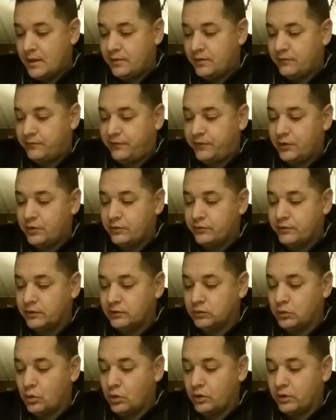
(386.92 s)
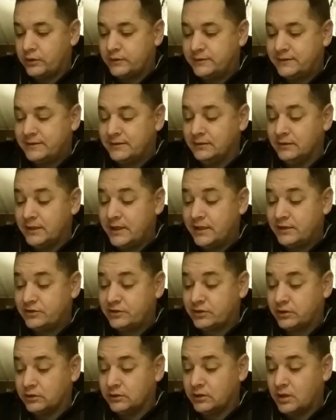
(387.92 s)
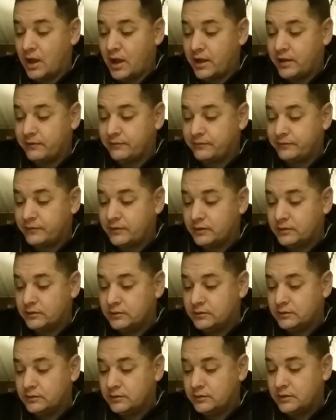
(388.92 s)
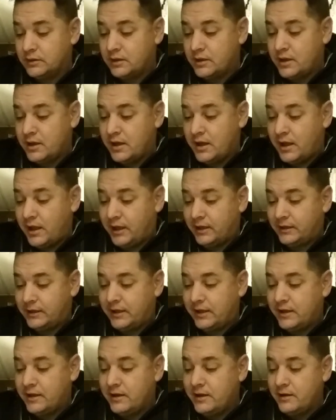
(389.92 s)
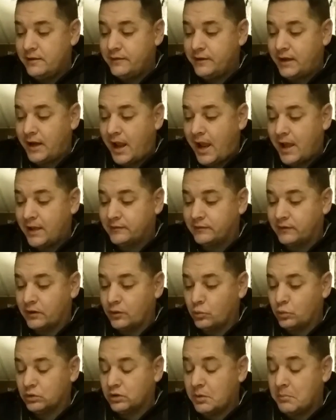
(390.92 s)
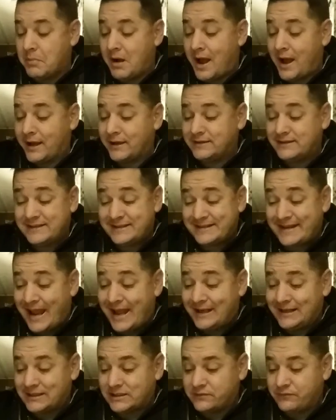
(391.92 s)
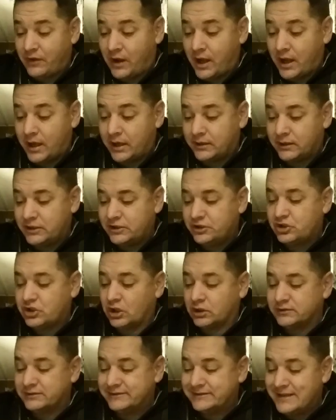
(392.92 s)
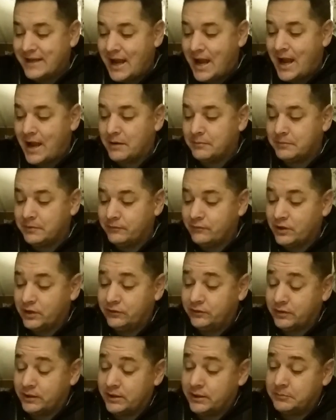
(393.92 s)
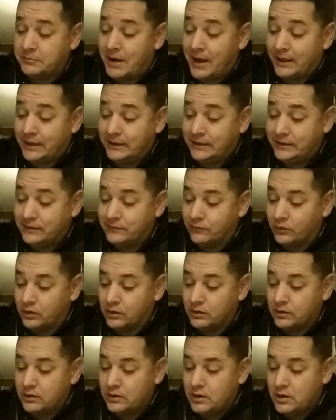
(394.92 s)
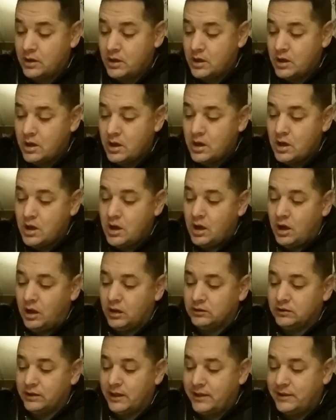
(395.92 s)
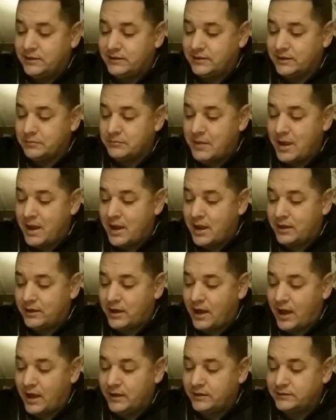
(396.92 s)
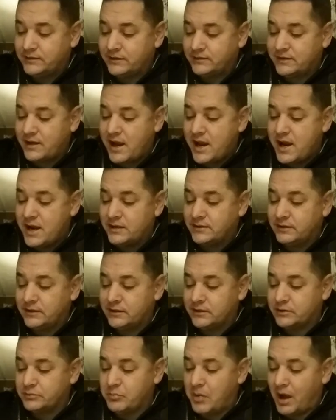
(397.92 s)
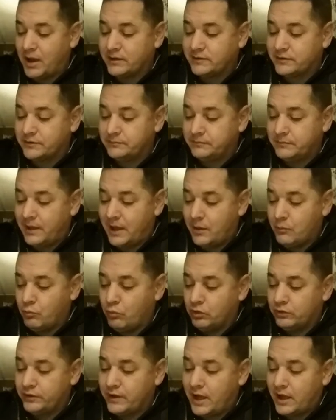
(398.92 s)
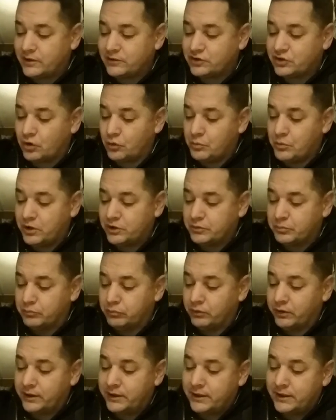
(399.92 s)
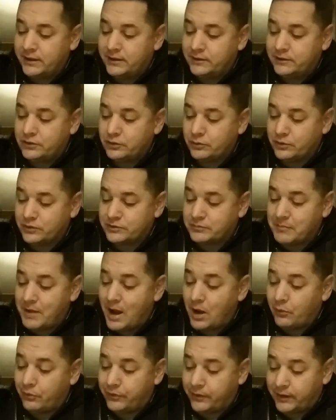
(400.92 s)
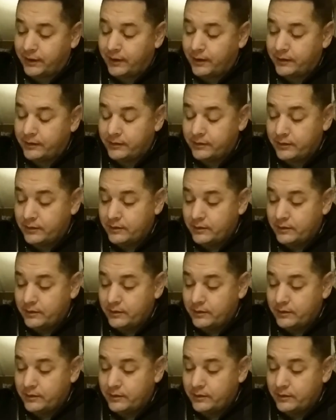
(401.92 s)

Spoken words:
The fear of the Lord leads to life, and he that has it will abide satisfied. He shall not be visited by evil. A lazy man hides his hand in his bosom and will not so much bring it to his mouth again.